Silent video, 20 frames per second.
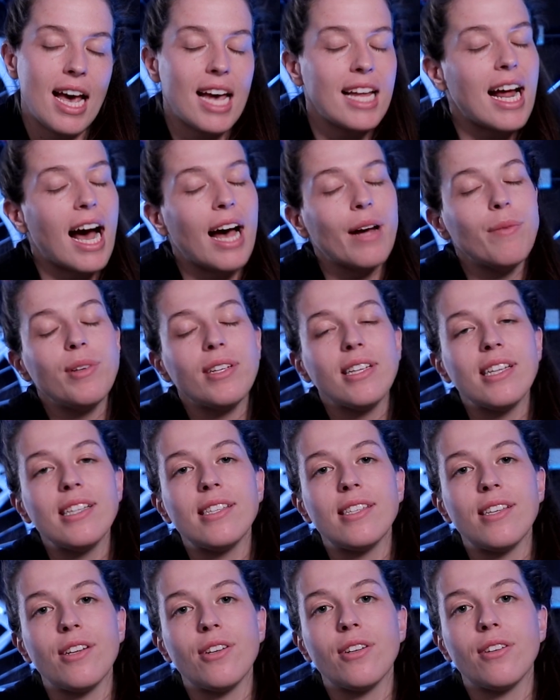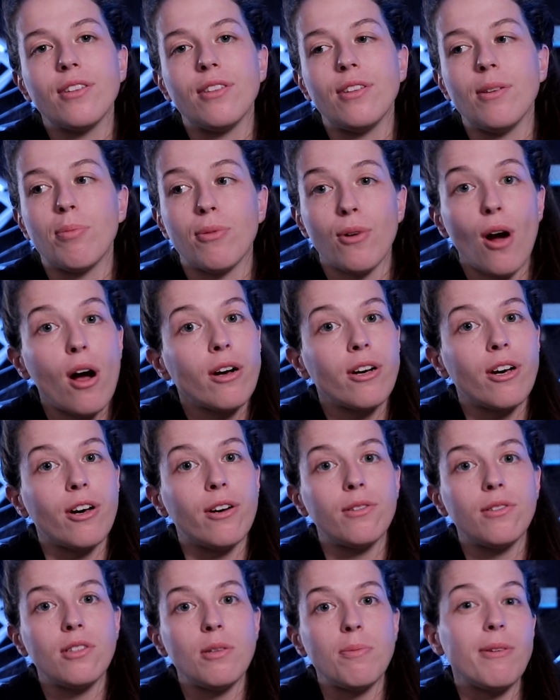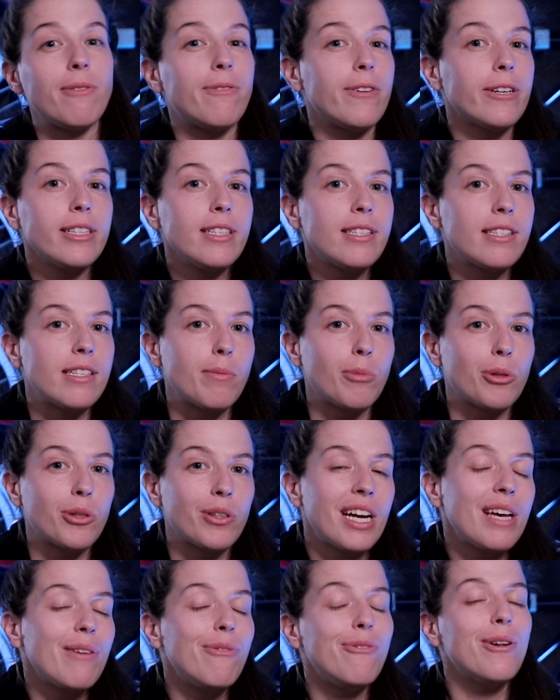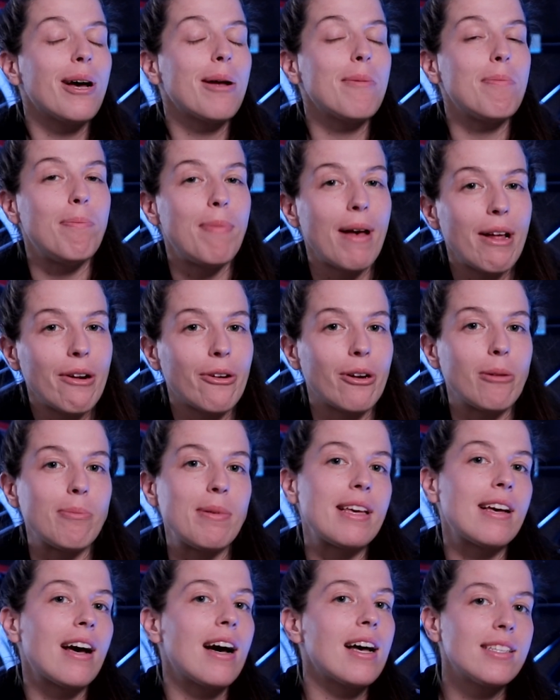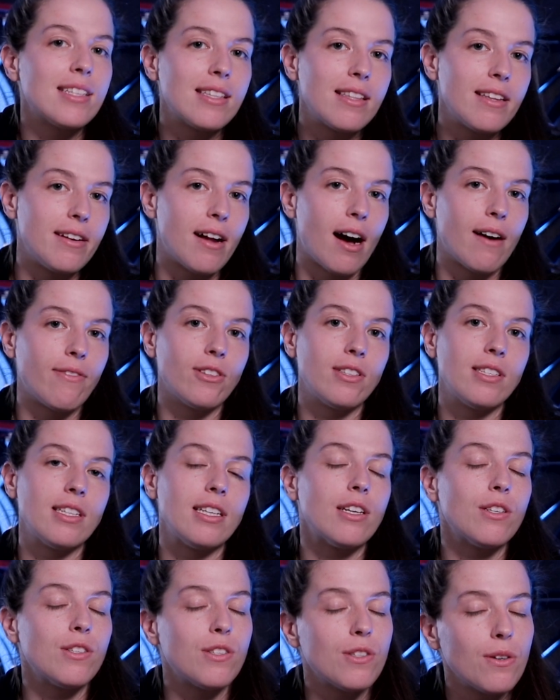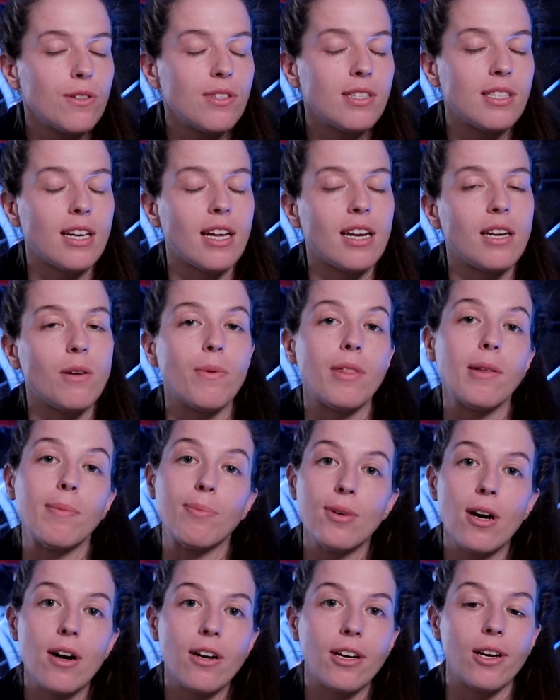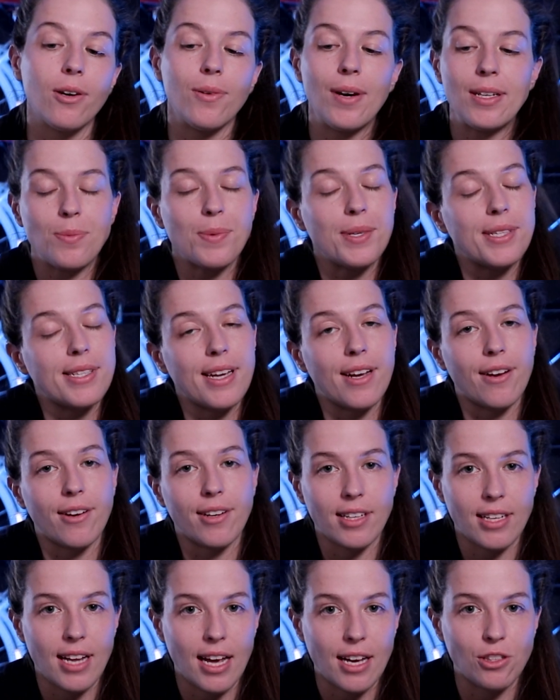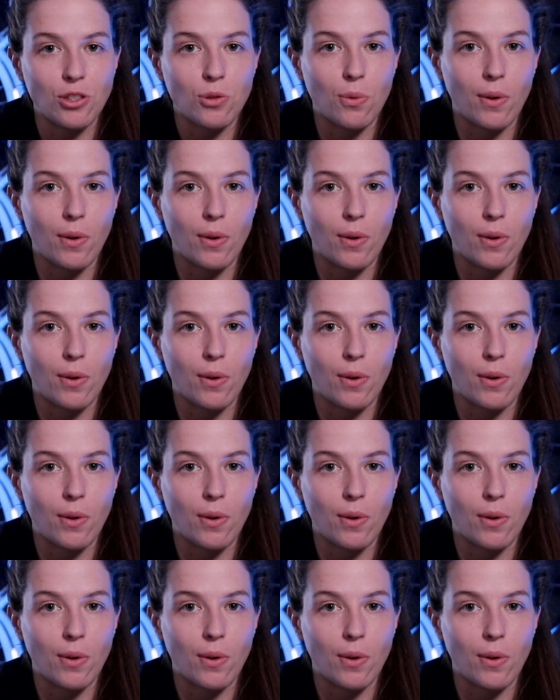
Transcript: And I would consider the Bronco to be very similar, if not better, because of the novelty associated with the Bronco as we sit here today in